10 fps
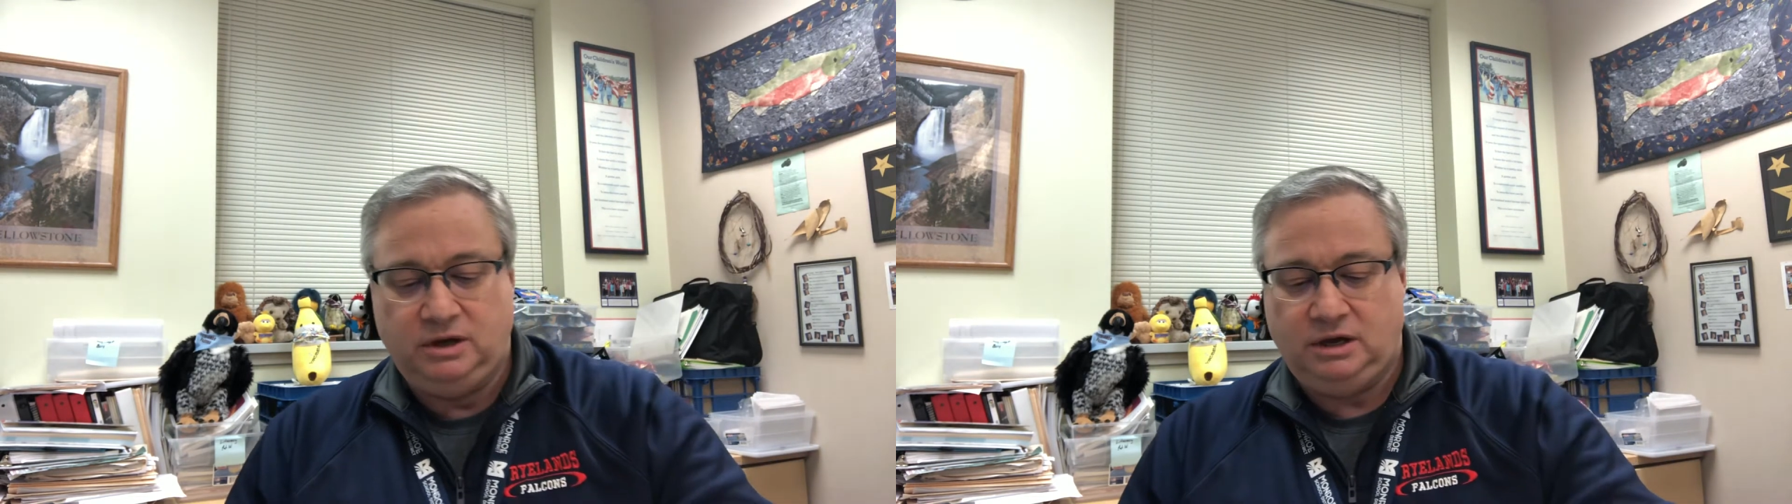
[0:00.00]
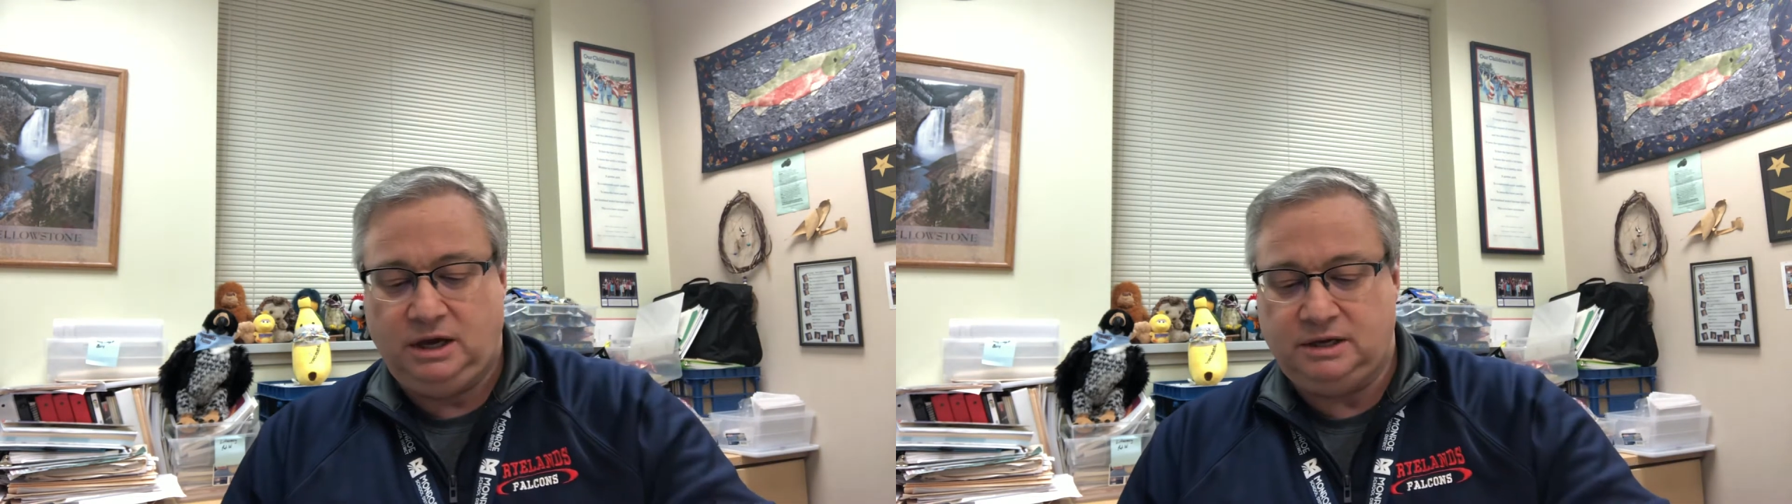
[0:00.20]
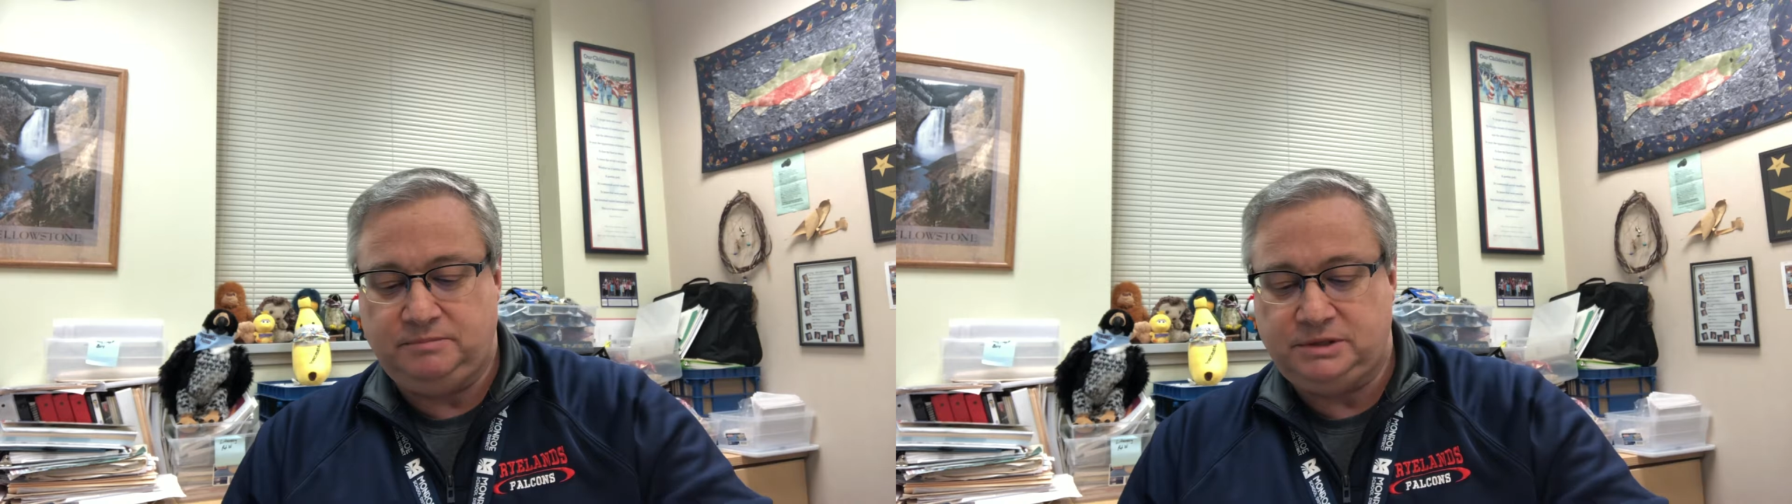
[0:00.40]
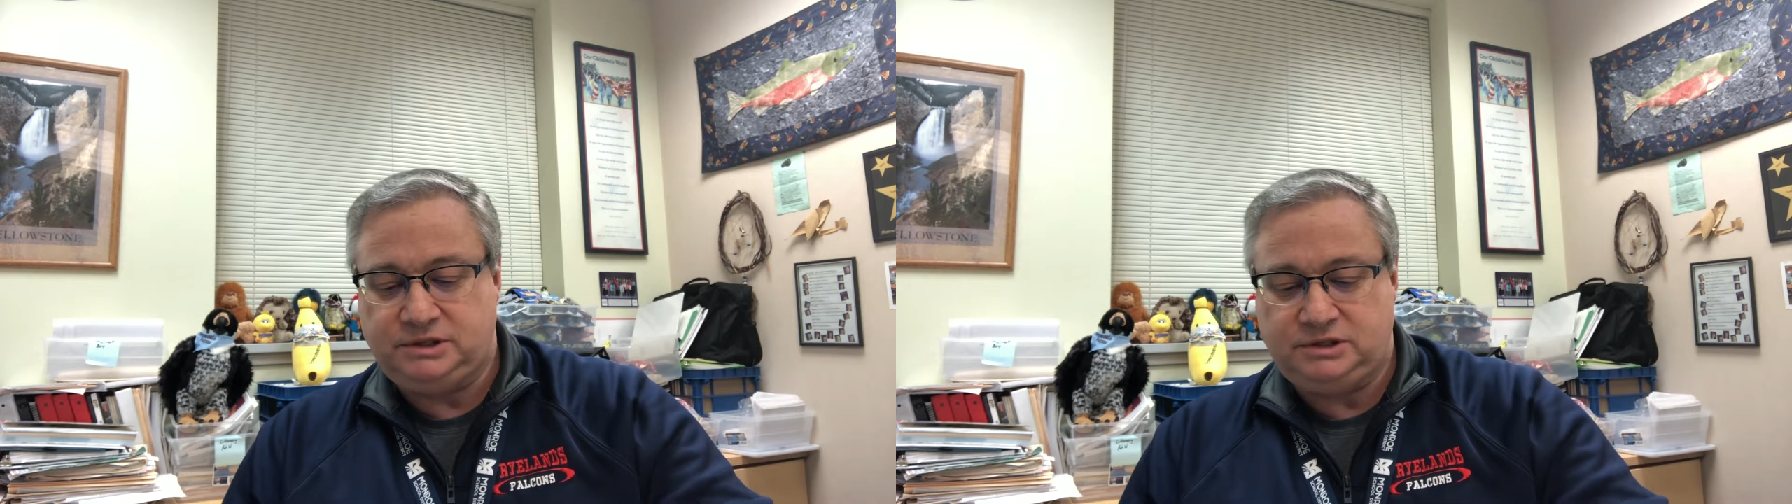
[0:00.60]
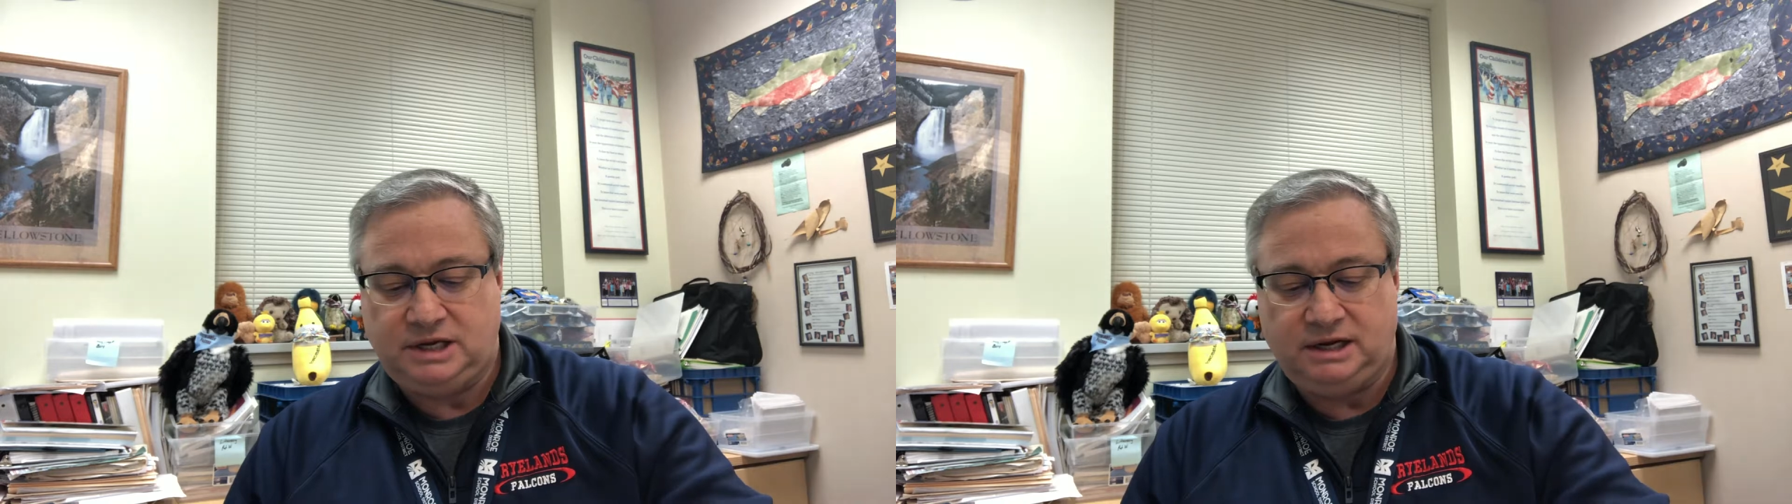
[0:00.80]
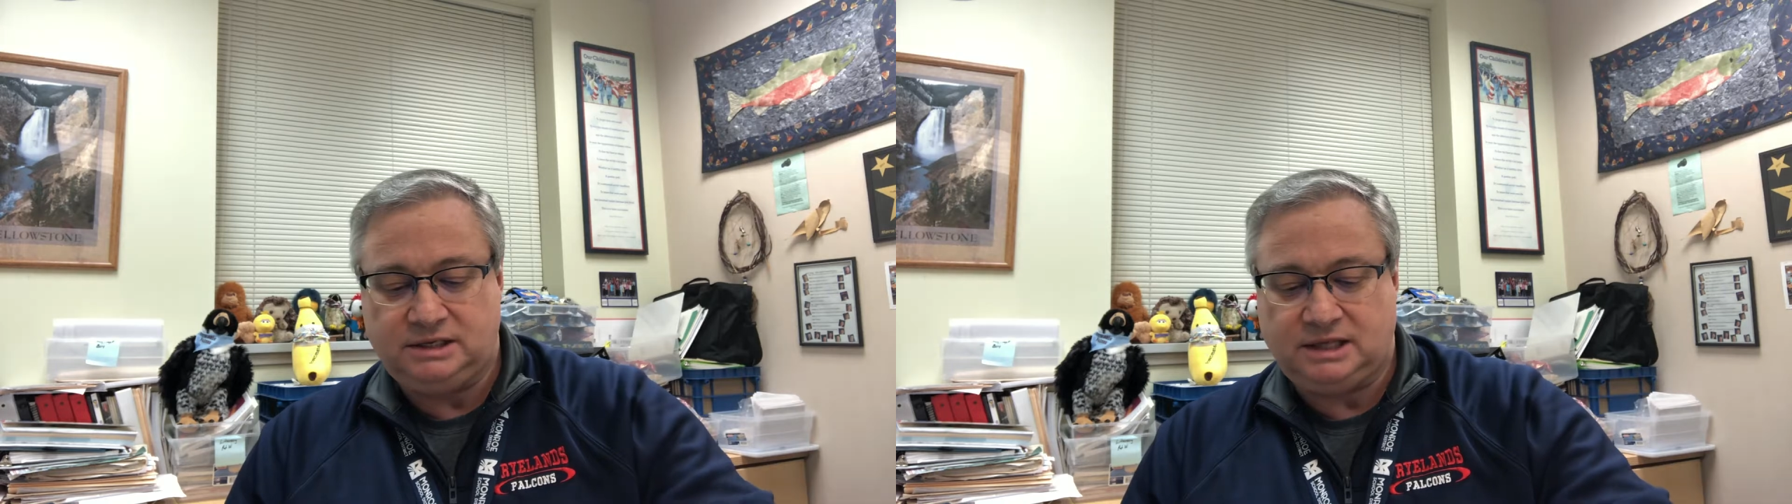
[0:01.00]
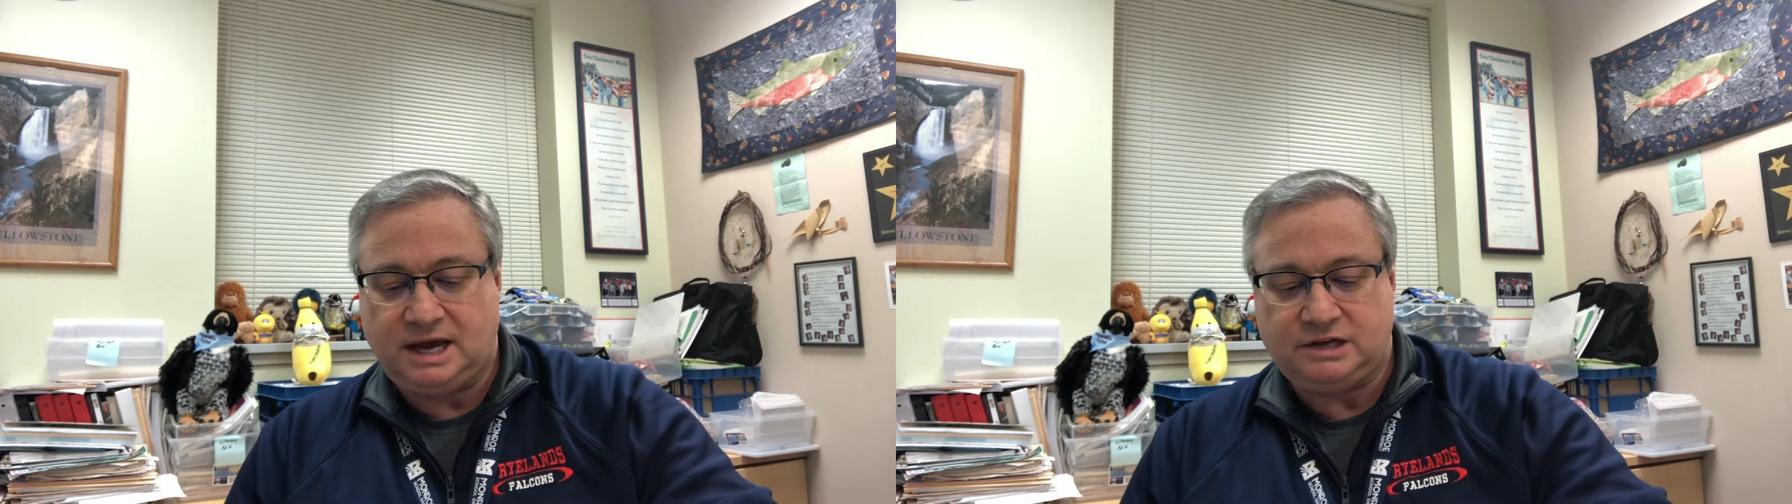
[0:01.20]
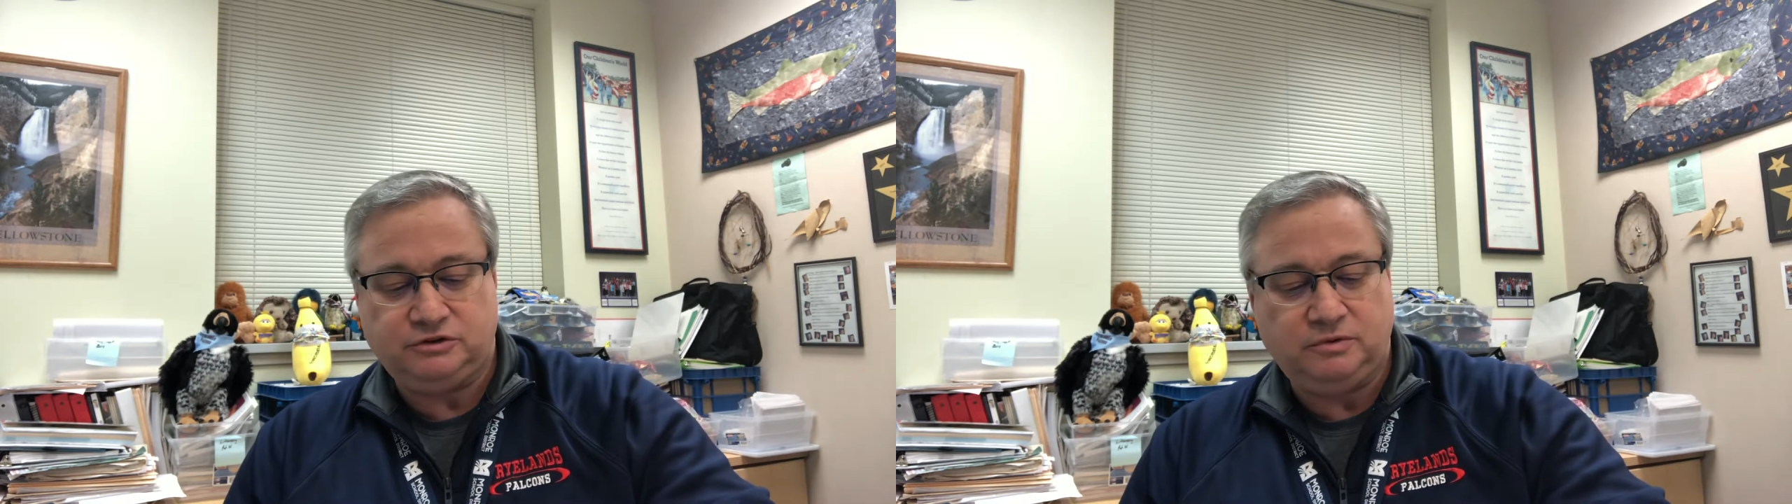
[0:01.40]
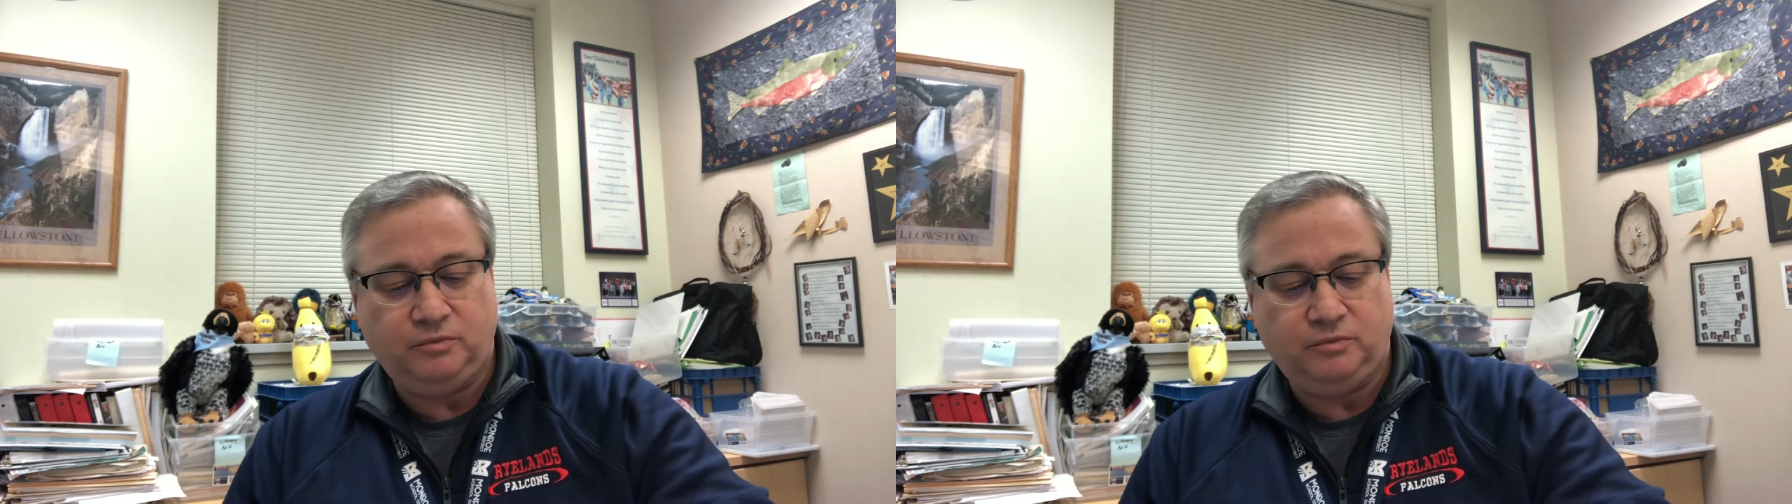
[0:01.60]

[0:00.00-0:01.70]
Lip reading: In Mrs. Tenney's classroom,